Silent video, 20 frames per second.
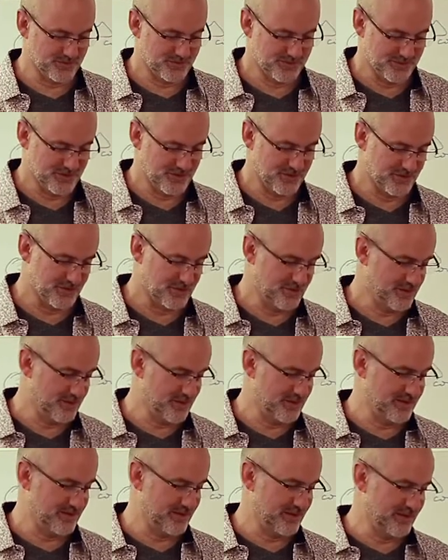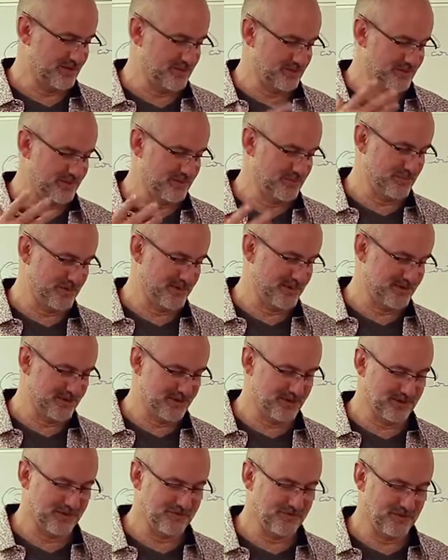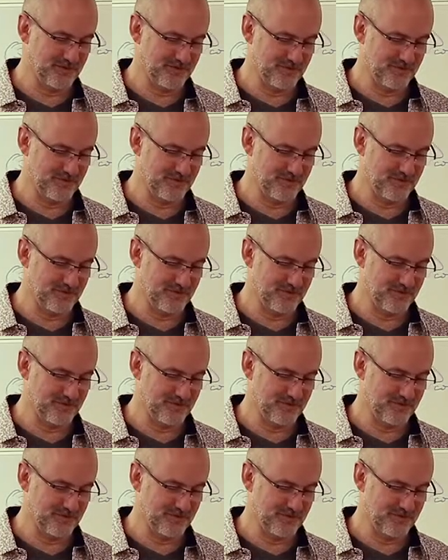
So you're not at the beginning level